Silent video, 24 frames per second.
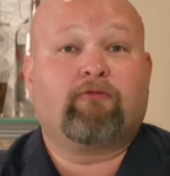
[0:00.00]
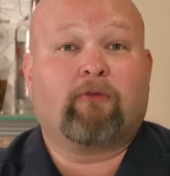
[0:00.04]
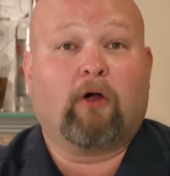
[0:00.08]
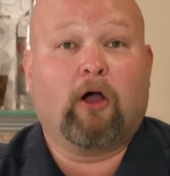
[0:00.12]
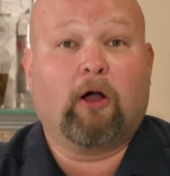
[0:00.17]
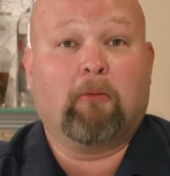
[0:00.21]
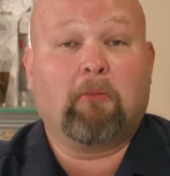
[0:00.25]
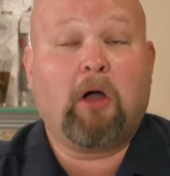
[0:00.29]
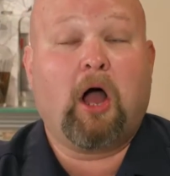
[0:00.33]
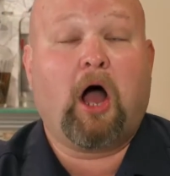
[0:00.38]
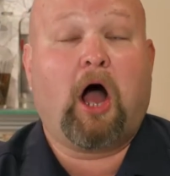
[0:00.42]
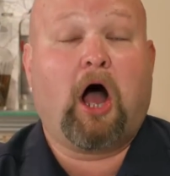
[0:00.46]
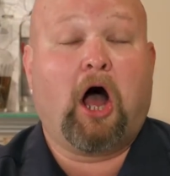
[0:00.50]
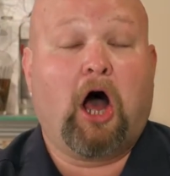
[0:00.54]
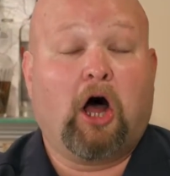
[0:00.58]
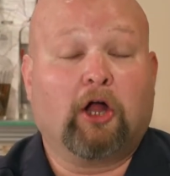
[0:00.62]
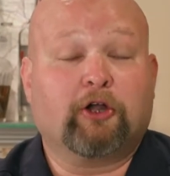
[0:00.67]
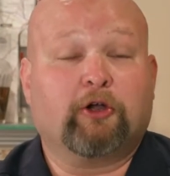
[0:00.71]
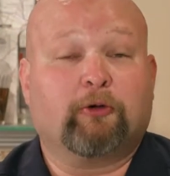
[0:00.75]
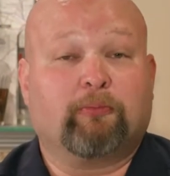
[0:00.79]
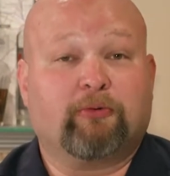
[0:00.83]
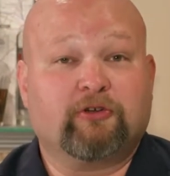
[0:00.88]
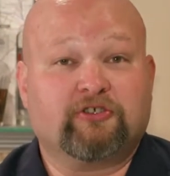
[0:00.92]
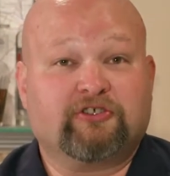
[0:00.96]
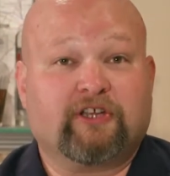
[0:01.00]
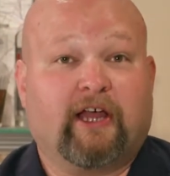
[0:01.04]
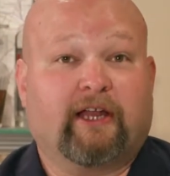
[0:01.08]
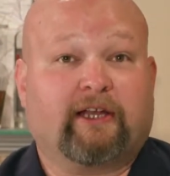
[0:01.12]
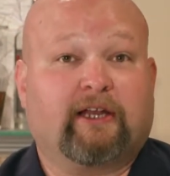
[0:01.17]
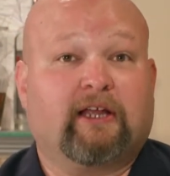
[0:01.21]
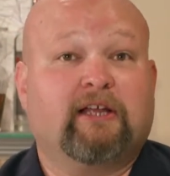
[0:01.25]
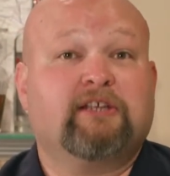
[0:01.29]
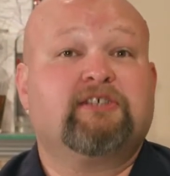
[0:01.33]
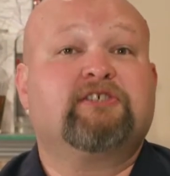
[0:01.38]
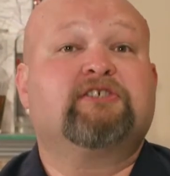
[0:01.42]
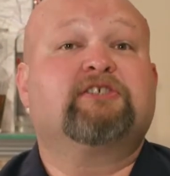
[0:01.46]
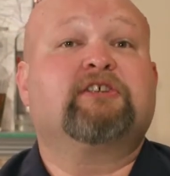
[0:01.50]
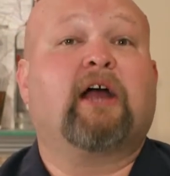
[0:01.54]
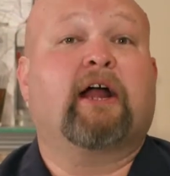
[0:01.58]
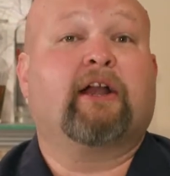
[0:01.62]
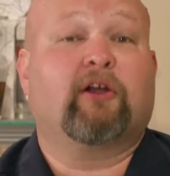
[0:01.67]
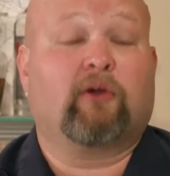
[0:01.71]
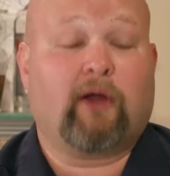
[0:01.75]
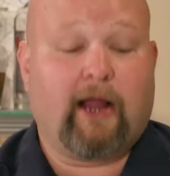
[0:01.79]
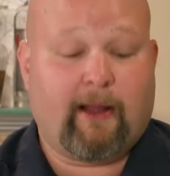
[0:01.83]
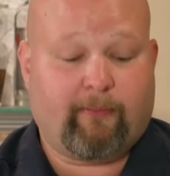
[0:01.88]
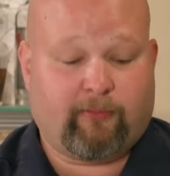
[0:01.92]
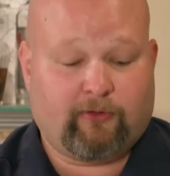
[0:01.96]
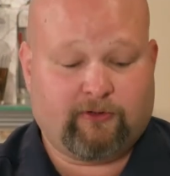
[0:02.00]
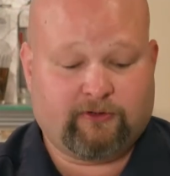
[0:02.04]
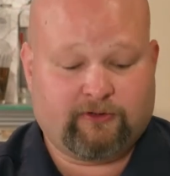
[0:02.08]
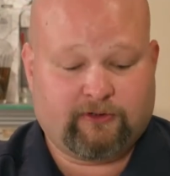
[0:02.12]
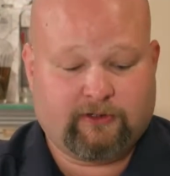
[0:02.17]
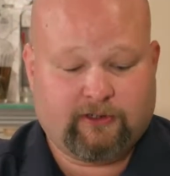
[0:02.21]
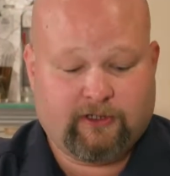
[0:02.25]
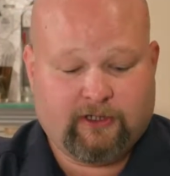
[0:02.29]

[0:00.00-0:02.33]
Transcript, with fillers: from 100% cider apples.